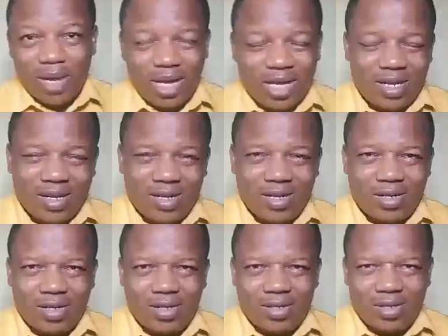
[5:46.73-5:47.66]
back
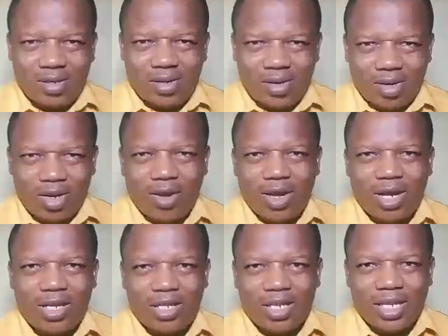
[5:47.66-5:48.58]
on
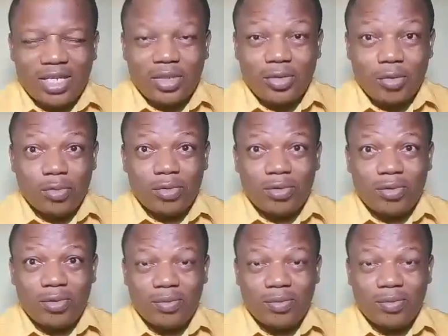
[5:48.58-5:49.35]
our next show.